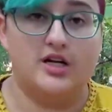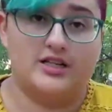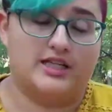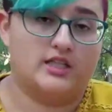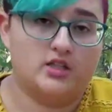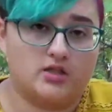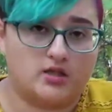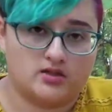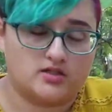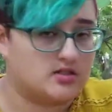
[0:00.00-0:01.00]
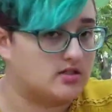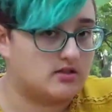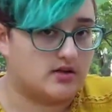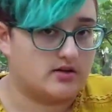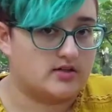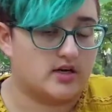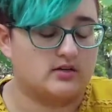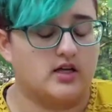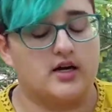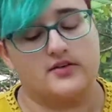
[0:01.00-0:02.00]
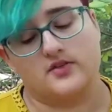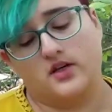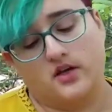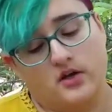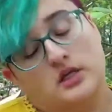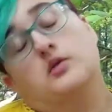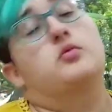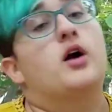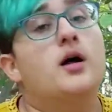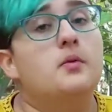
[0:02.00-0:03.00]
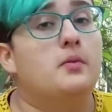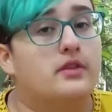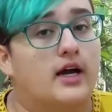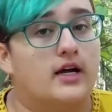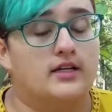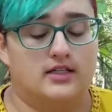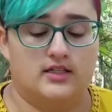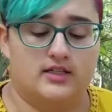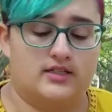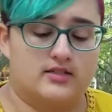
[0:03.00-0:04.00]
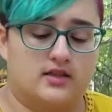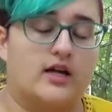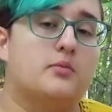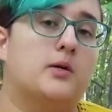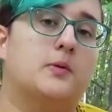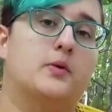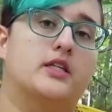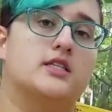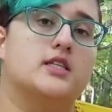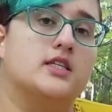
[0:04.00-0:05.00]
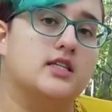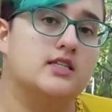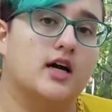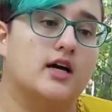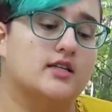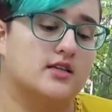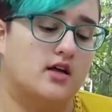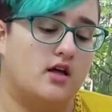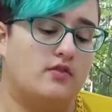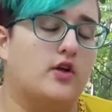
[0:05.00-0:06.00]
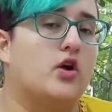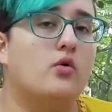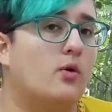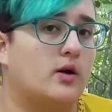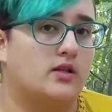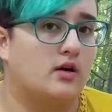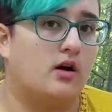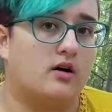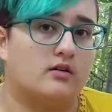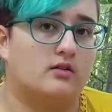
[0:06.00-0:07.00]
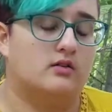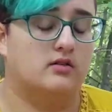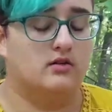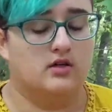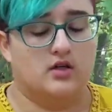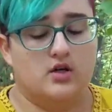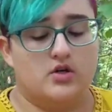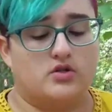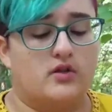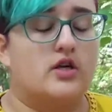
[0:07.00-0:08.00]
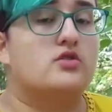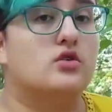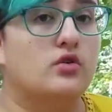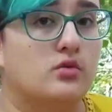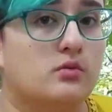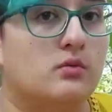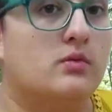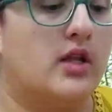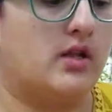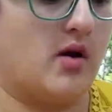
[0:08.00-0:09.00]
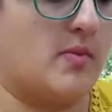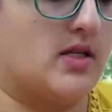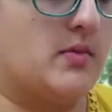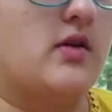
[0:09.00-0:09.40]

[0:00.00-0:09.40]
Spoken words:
that they look like this their entire lives. The problem with that is a lot of people, when they see these guys, they don't know what they are. So they assume that they might be something